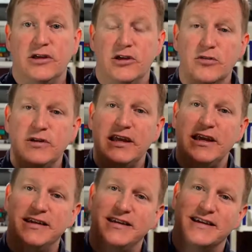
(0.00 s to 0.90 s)
You
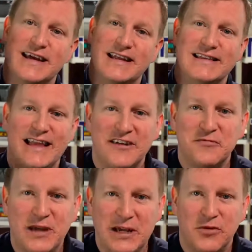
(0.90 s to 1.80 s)
need to get less
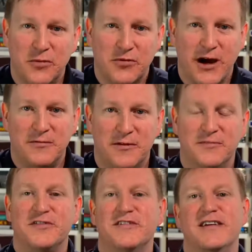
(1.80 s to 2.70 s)
people
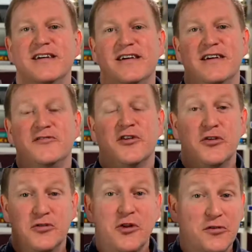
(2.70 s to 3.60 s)
problems. So
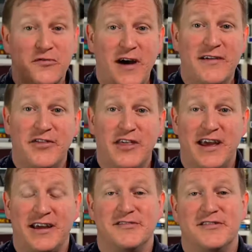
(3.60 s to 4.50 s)
those 5
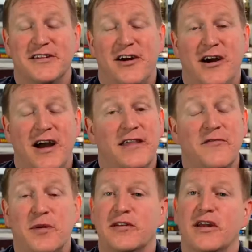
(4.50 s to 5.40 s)
things, they've
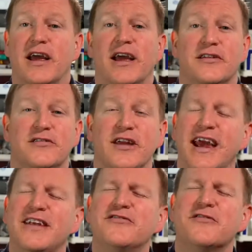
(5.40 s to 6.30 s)
been
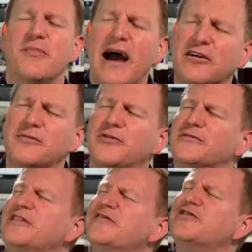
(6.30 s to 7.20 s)
insurmountable,
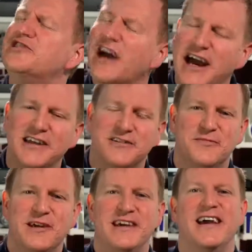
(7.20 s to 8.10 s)
just giant to
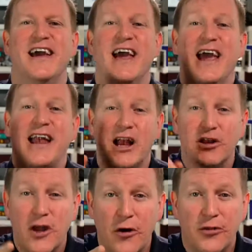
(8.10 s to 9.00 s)
me, and I
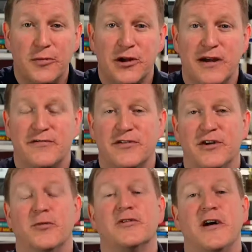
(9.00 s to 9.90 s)
know they'll be great for
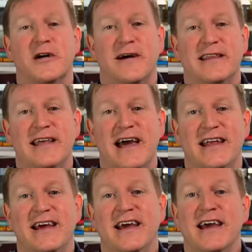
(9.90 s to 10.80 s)
you. We'll talk about
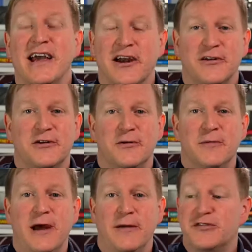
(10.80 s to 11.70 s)
that here in a little bit.